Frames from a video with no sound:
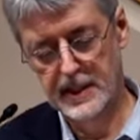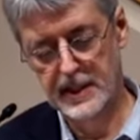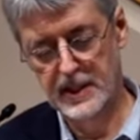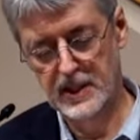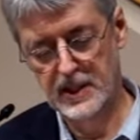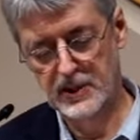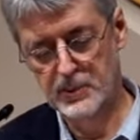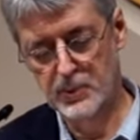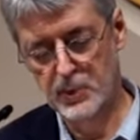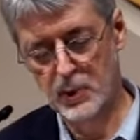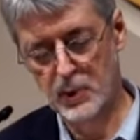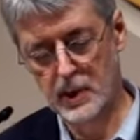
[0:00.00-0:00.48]

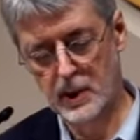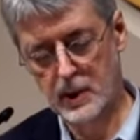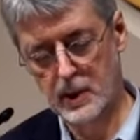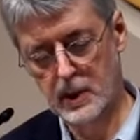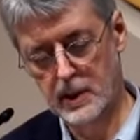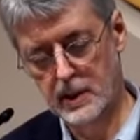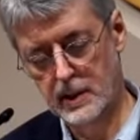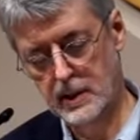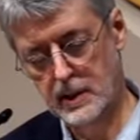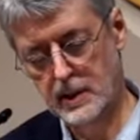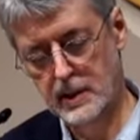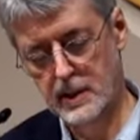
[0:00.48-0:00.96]
In his
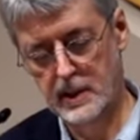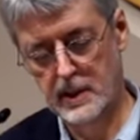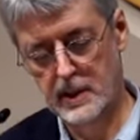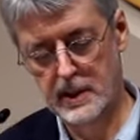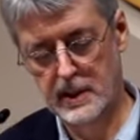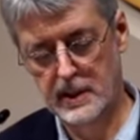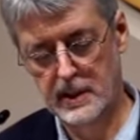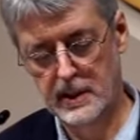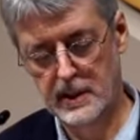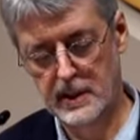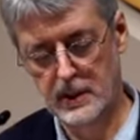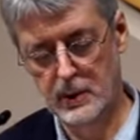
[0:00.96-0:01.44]
book,
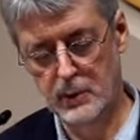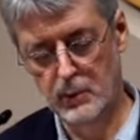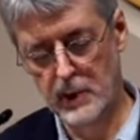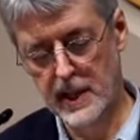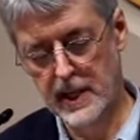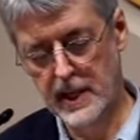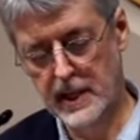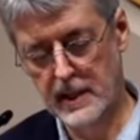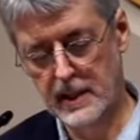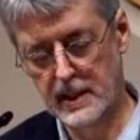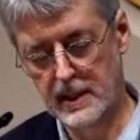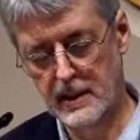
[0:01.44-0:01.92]
The
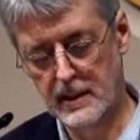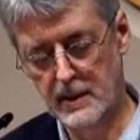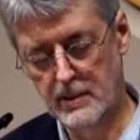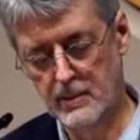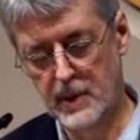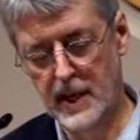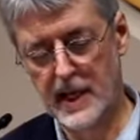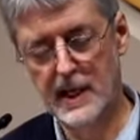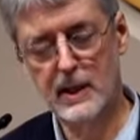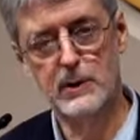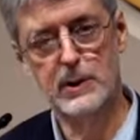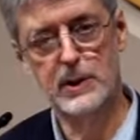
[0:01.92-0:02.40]
Grand
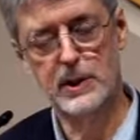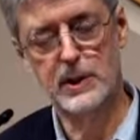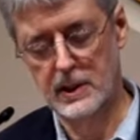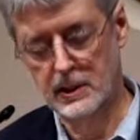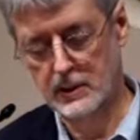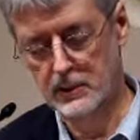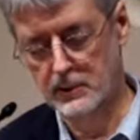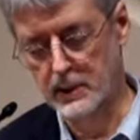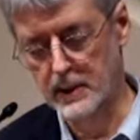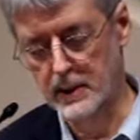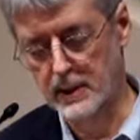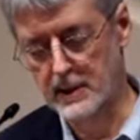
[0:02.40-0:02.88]

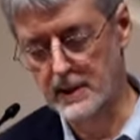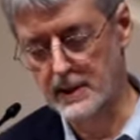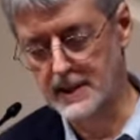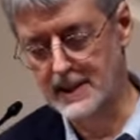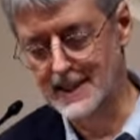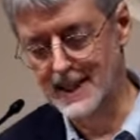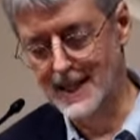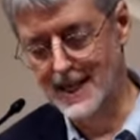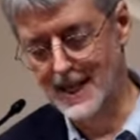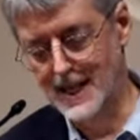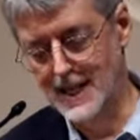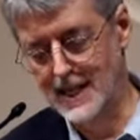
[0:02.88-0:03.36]
Biocentric
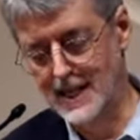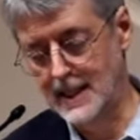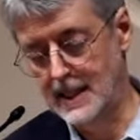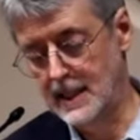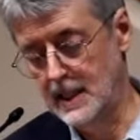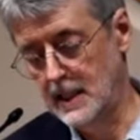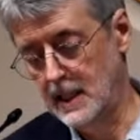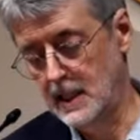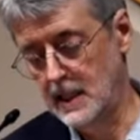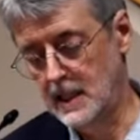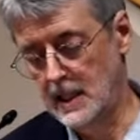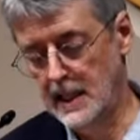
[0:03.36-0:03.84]

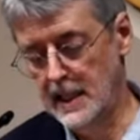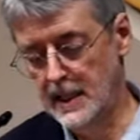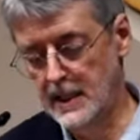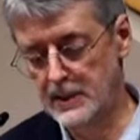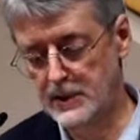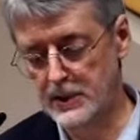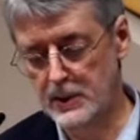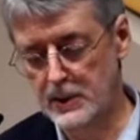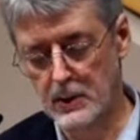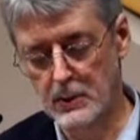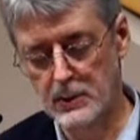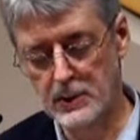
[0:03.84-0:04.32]
Design,
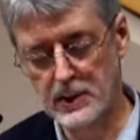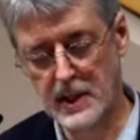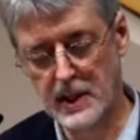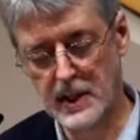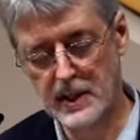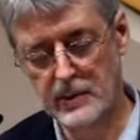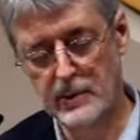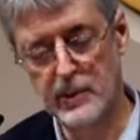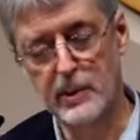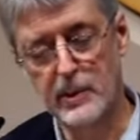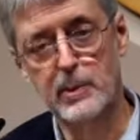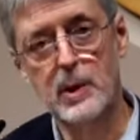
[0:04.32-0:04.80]
Lanza goes
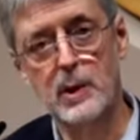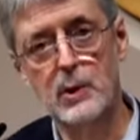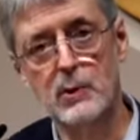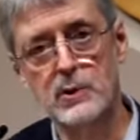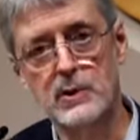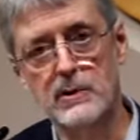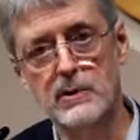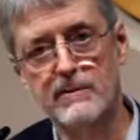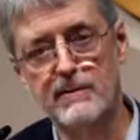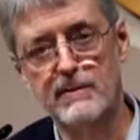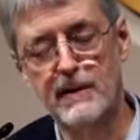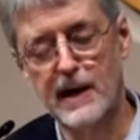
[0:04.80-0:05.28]
on to
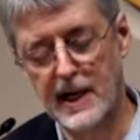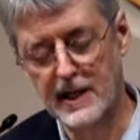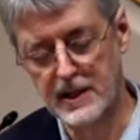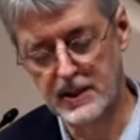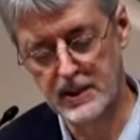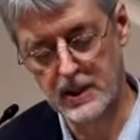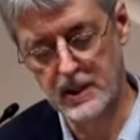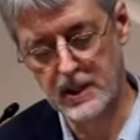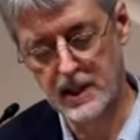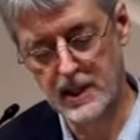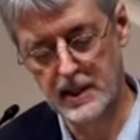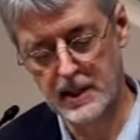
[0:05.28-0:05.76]
propose a
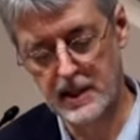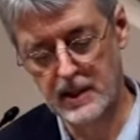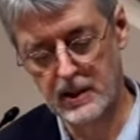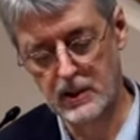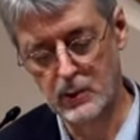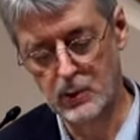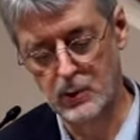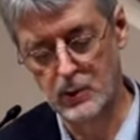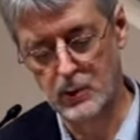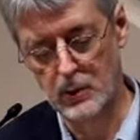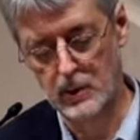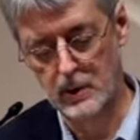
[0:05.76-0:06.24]

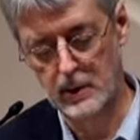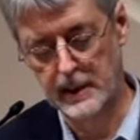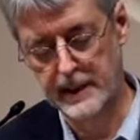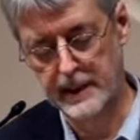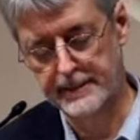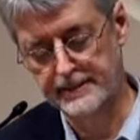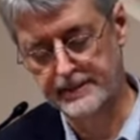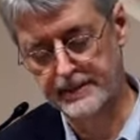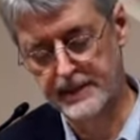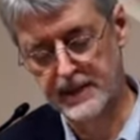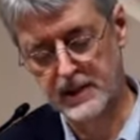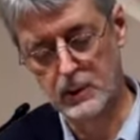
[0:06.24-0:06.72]
fascinating
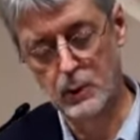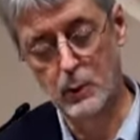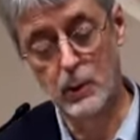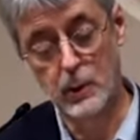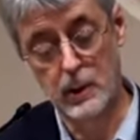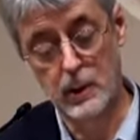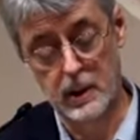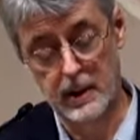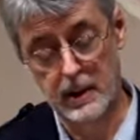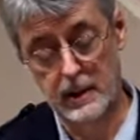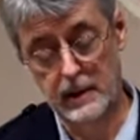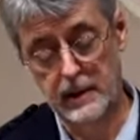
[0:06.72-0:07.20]

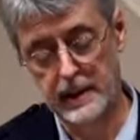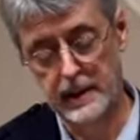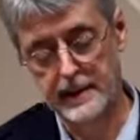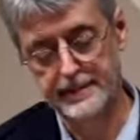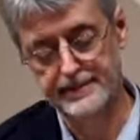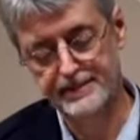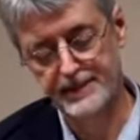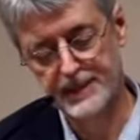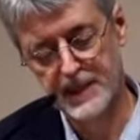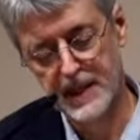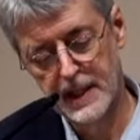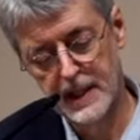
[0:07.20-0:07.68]

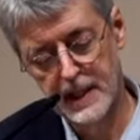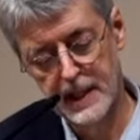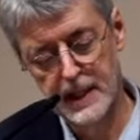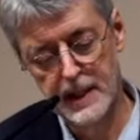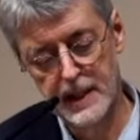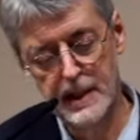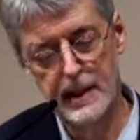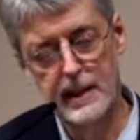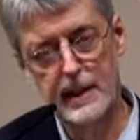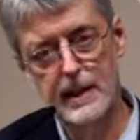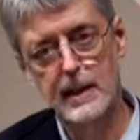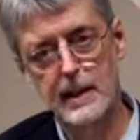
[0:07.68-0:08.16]
corollary.
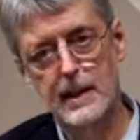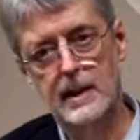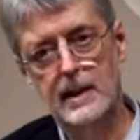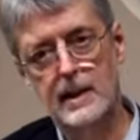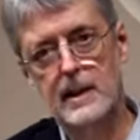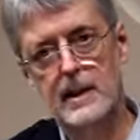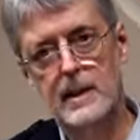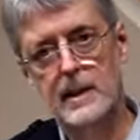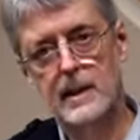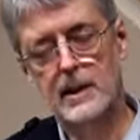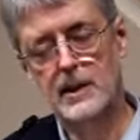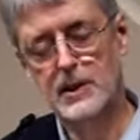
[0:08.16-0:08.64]

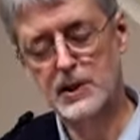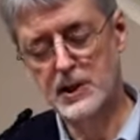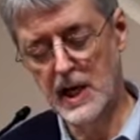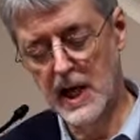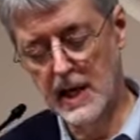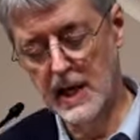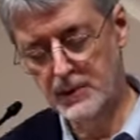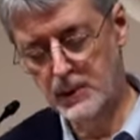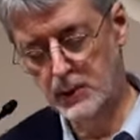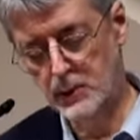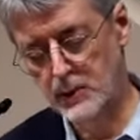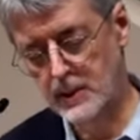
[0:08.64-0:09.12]
In a
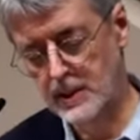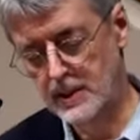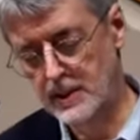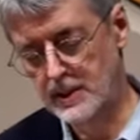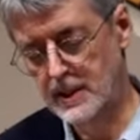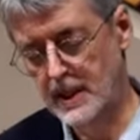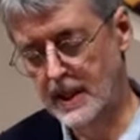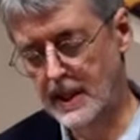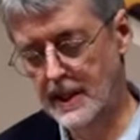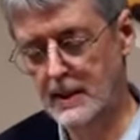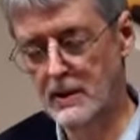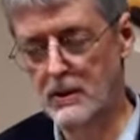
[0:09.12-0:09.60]
chapter
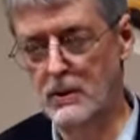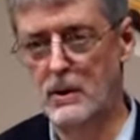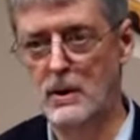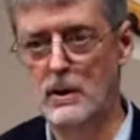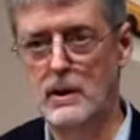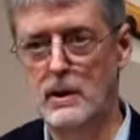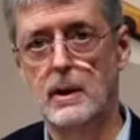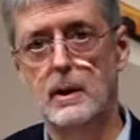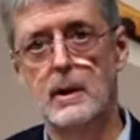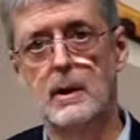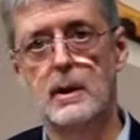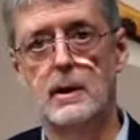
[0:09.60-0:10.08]

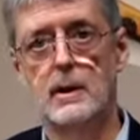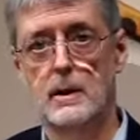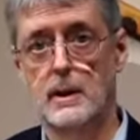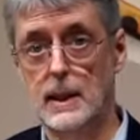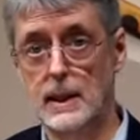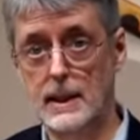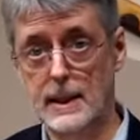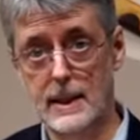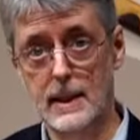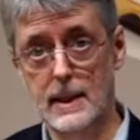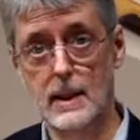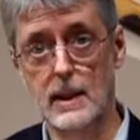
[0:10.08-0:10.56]
entitled,
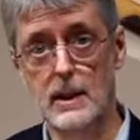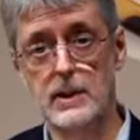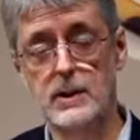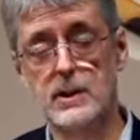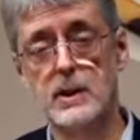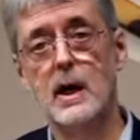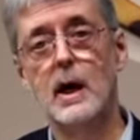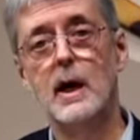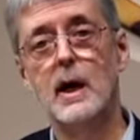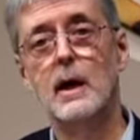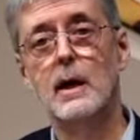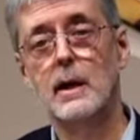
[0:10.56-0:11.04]
get
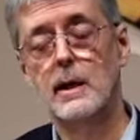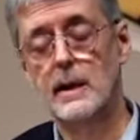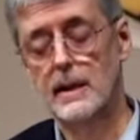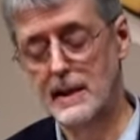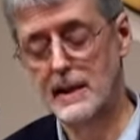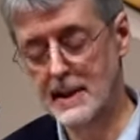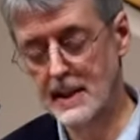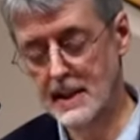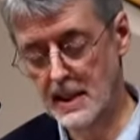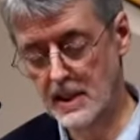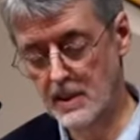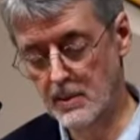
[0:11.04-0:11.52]
this,
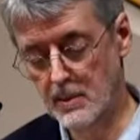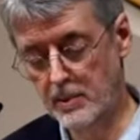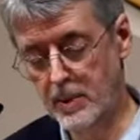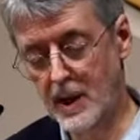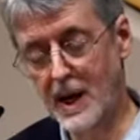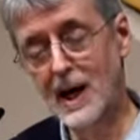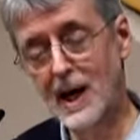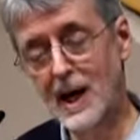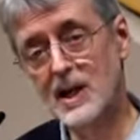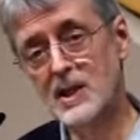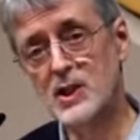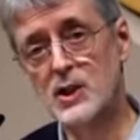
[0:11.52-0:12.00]
The
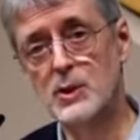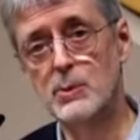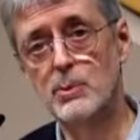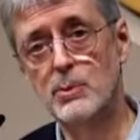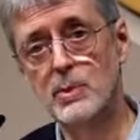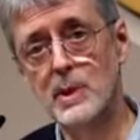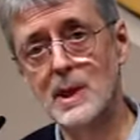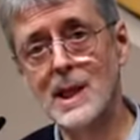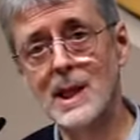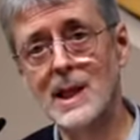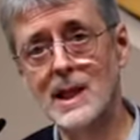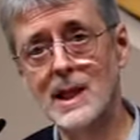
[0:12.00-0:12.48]

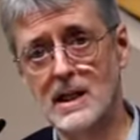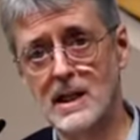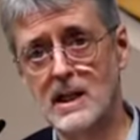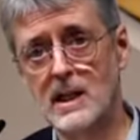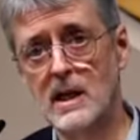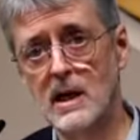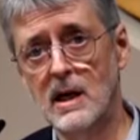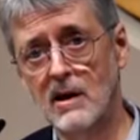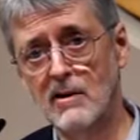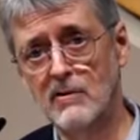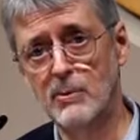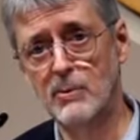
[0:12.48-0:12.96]

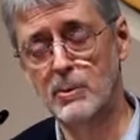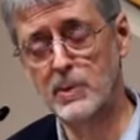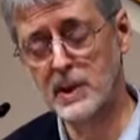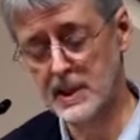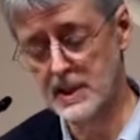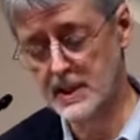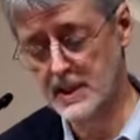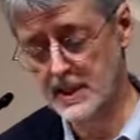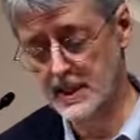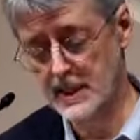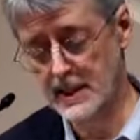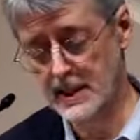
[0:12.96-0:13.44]
Impossibility of
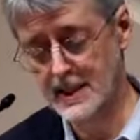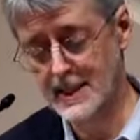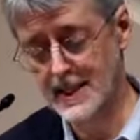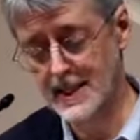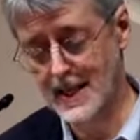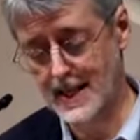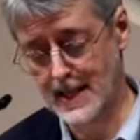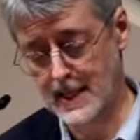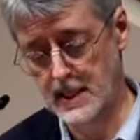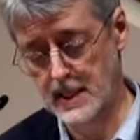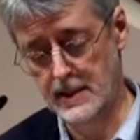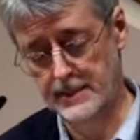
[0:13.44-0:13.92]
Being
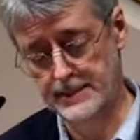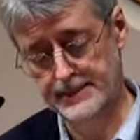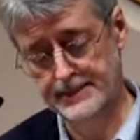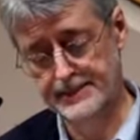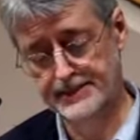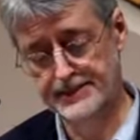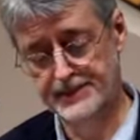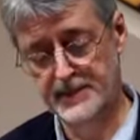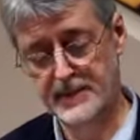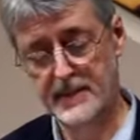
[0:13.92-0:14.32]
Dead.